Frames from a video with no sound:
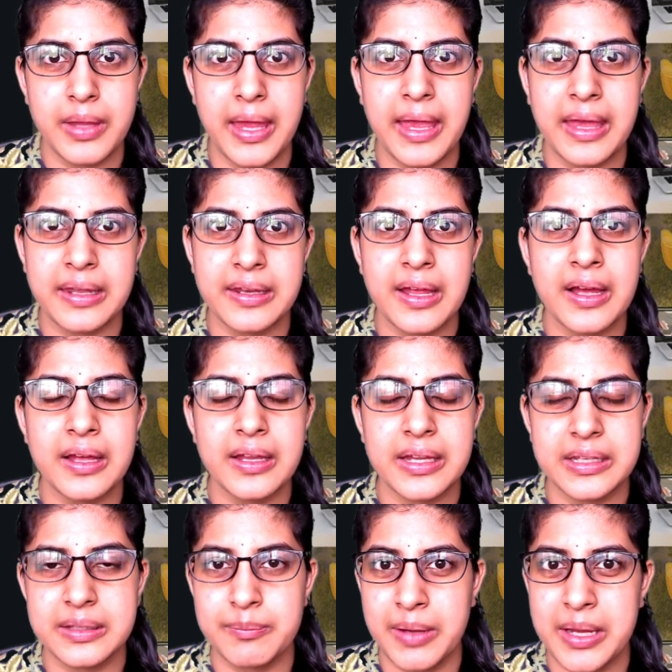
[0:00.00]
area,
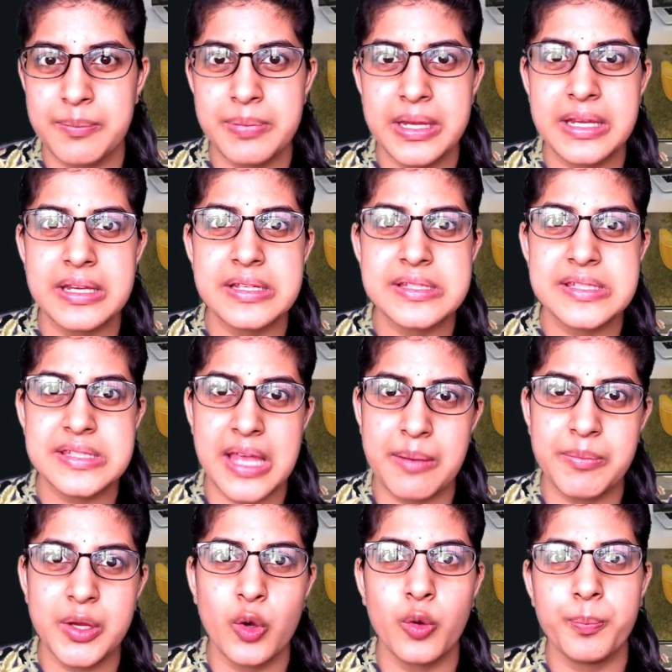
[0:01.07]
it may be
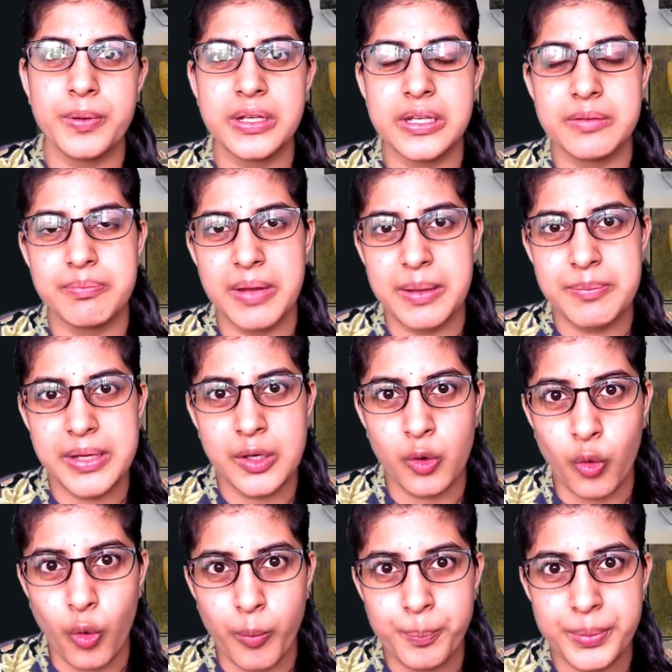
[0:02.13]
semi-open, it may be
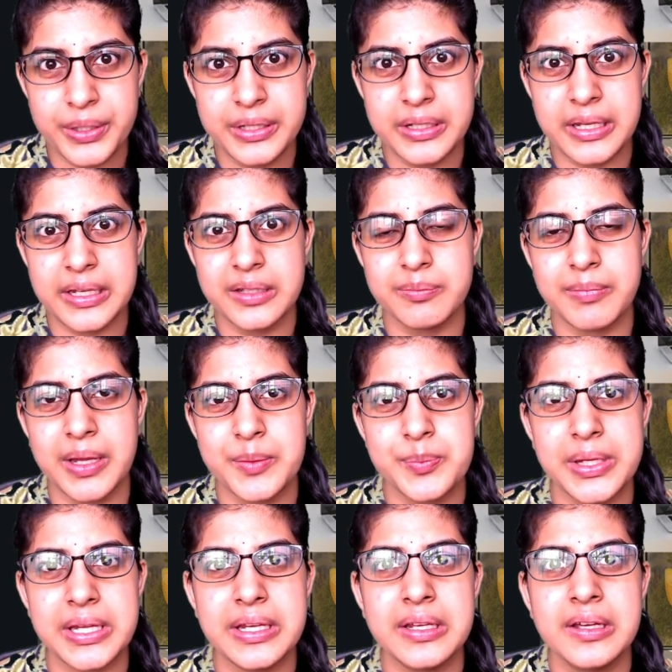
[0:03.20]
open, it may
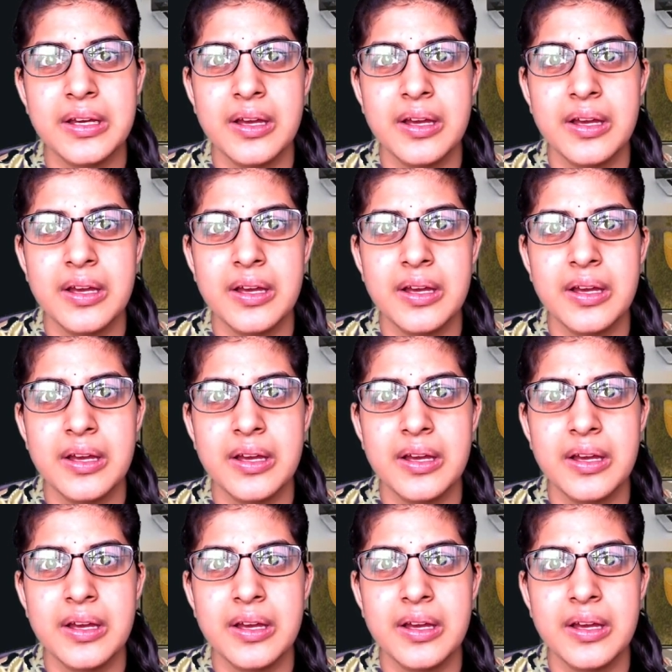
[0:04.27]
be